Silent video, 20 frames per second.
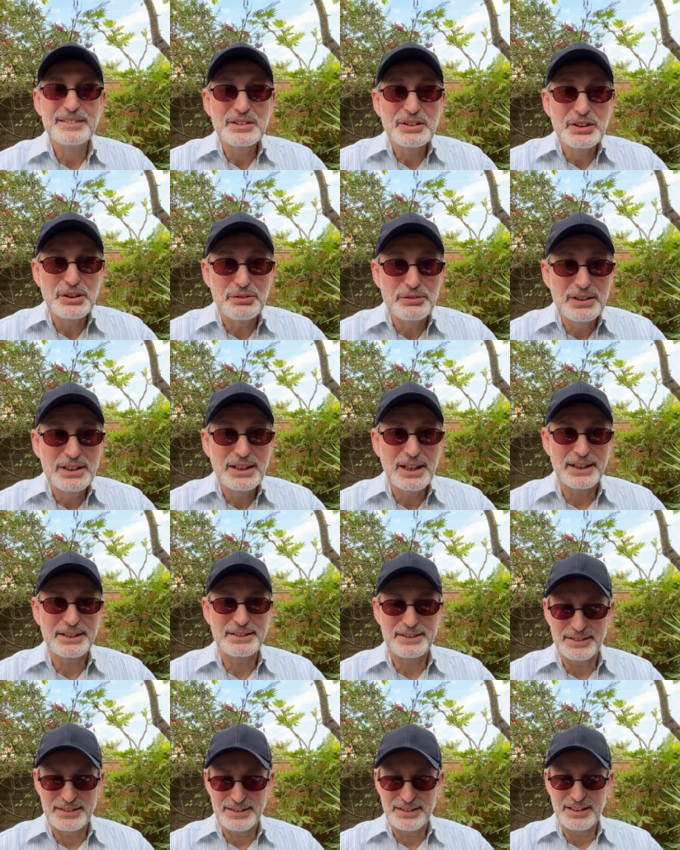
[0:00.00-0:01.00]
You
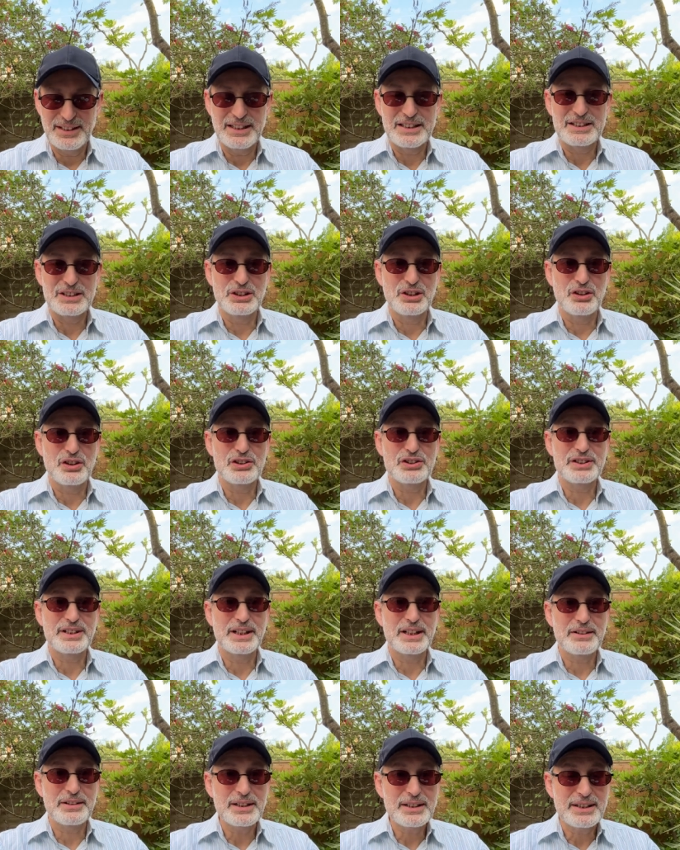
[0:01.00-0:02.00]
relight it. It's not a
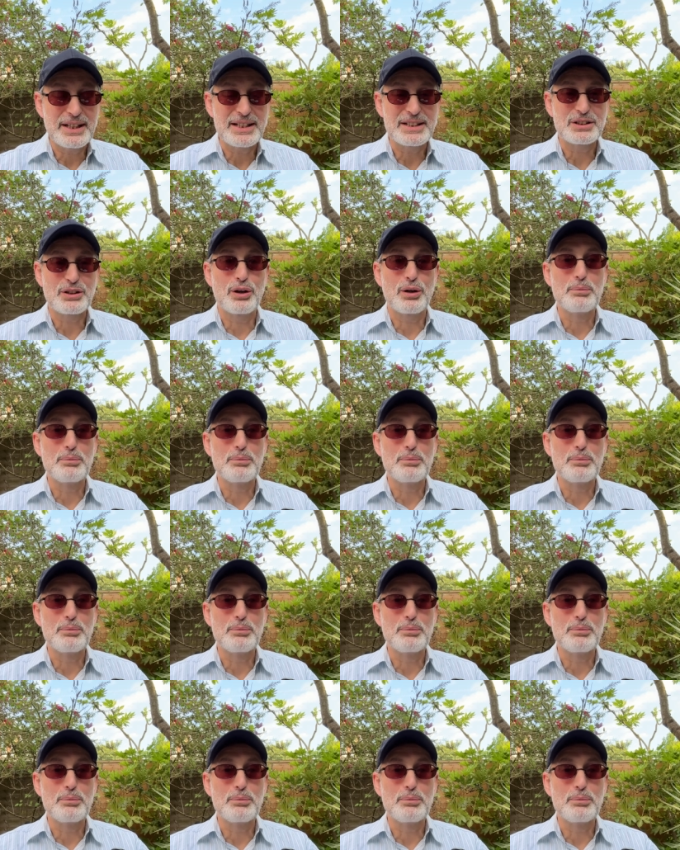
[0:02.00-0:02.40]
cigarette that's got